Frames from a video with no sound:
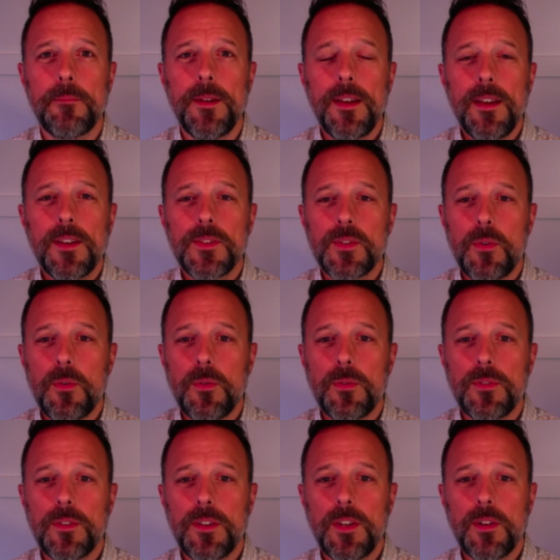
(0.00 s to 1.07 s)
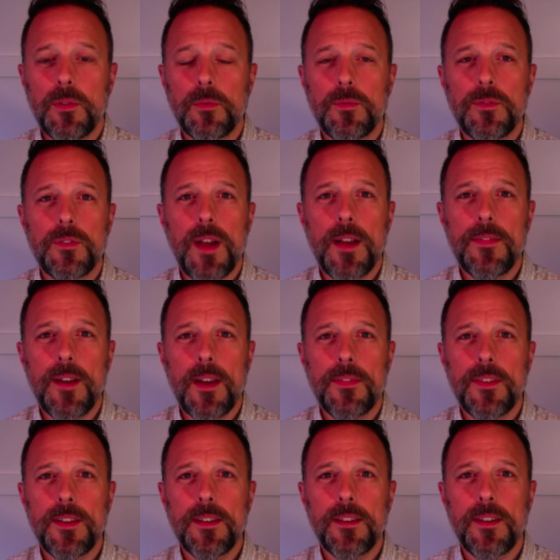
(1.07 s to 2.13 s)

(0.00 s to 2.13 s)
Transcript: So I think